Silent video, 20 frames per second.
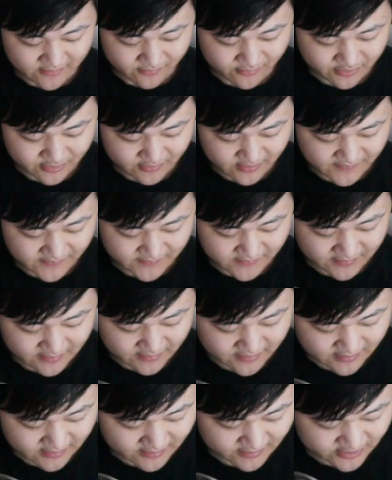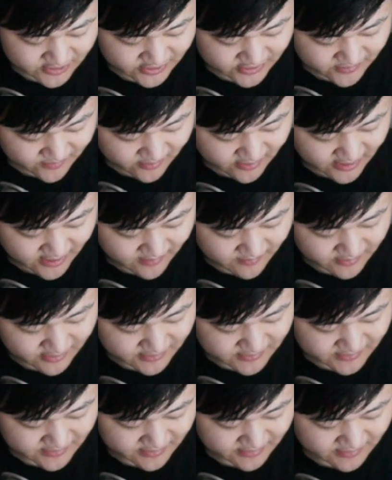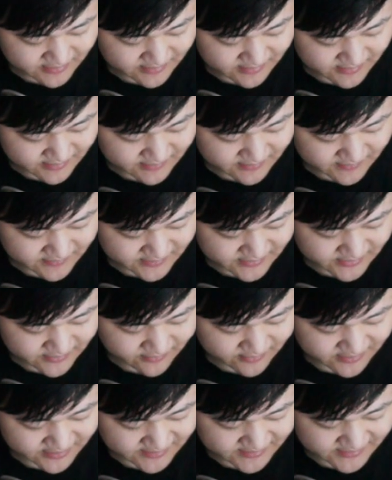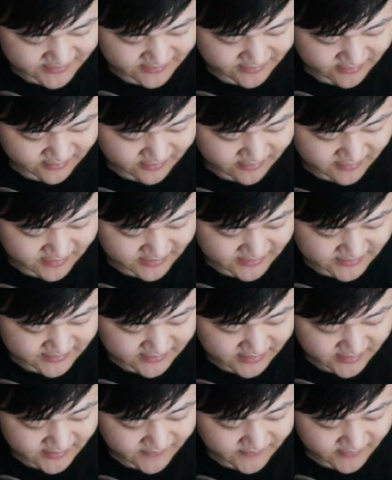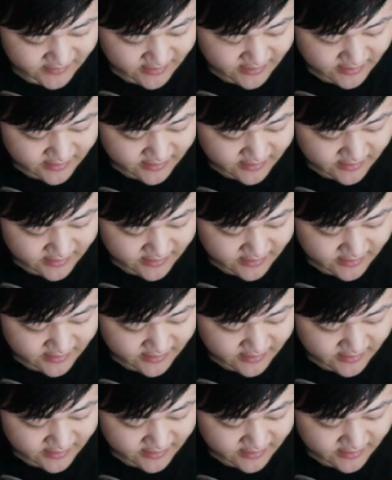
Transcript: we do have to change the parameters though. Scorching Sing and all that stuff.